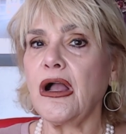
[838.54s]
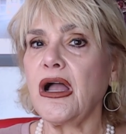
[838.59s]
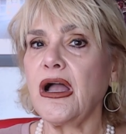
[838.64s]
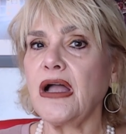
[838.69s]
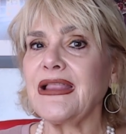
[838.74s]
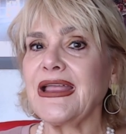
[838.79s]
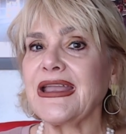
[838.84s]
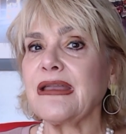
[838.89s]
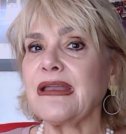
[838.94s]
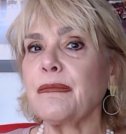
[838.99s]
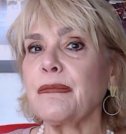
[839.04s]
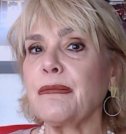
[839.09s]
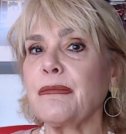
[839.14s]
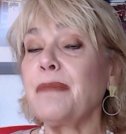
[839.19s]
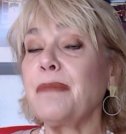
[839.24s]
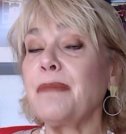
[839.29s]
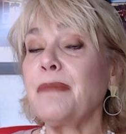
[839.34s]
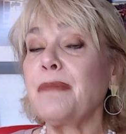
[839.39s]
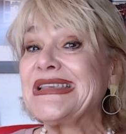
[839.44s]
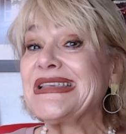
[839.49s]
like
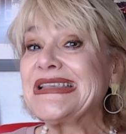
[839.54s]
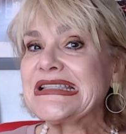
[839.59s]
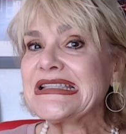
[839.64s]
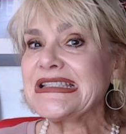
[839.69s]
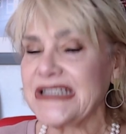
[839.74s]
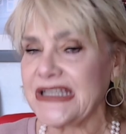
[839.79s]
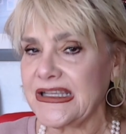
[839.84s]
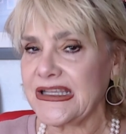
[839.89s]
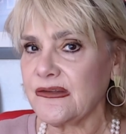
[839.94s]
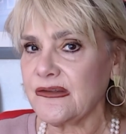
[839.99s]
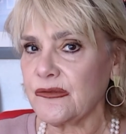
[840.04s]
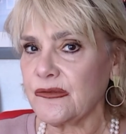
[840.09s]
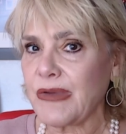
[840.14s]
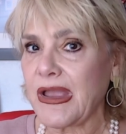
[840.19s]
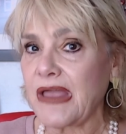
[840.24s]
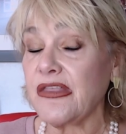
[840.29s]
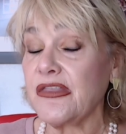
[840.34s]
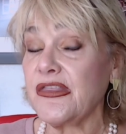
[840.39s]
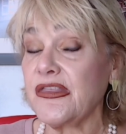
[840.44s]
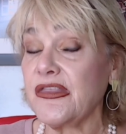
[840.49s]
a business
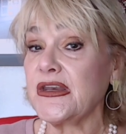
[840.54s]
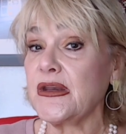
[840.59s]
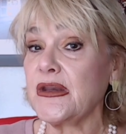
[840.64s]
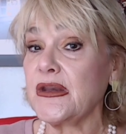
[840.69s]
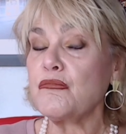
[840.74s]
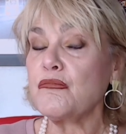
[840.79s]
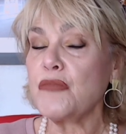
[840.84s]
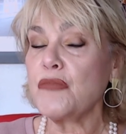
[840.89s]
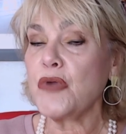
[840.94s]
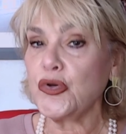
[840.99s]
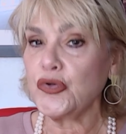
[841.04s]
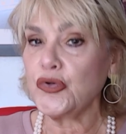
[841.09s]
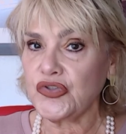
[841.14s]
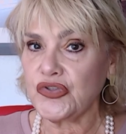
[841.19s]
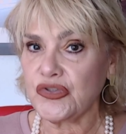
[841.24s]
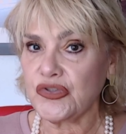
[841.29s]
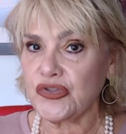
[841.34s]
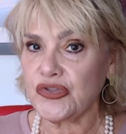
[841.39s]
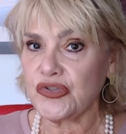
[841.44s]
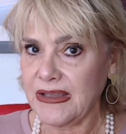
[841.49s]
rather than
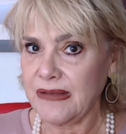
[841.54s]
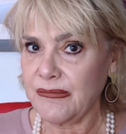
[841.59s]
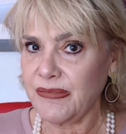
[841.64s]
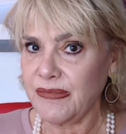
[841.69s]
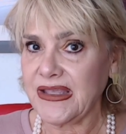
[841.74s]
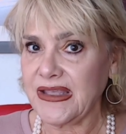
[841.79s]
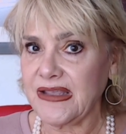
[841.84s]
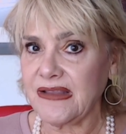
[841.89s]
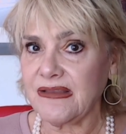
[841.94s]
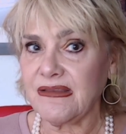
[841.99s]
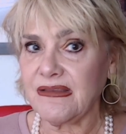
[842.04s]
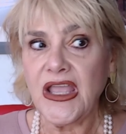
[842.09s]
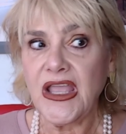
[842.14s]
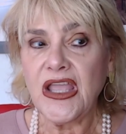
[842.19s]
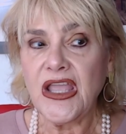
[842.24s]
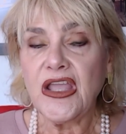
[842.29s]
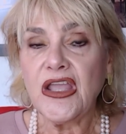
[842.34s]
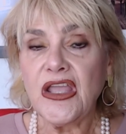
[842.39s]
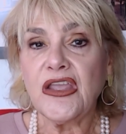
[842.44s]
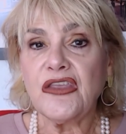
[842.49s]
emotionally, because
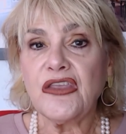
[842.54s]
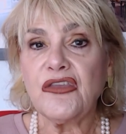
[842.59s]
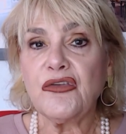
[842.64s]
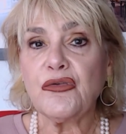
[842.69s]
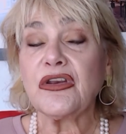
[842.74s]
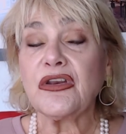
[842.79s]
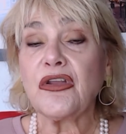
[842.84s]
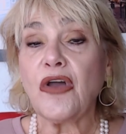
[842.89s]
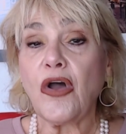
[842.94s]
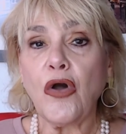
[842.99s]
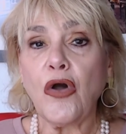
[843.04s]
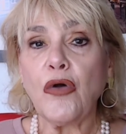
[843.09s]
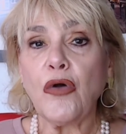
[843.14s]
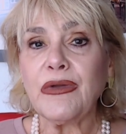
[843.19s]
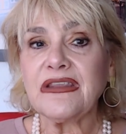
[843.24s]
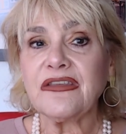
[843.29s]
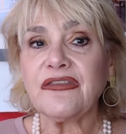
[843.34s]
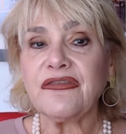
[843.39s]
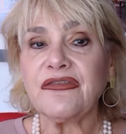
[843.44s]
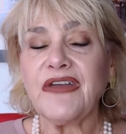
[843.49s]
you can
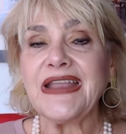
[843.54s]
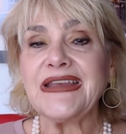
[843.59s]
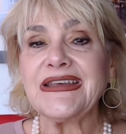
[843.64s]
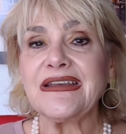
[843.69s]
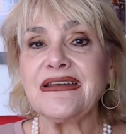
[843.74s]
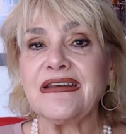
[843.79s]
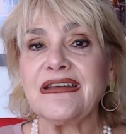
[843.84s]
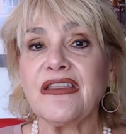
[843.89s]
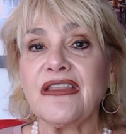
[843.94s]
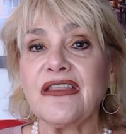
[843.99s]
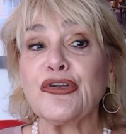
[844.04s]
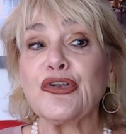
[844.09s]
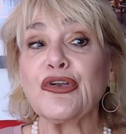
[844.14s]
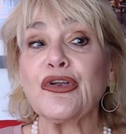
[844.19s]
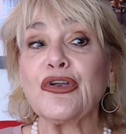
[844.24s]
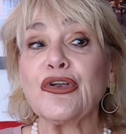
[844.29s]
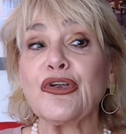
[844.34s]
always find another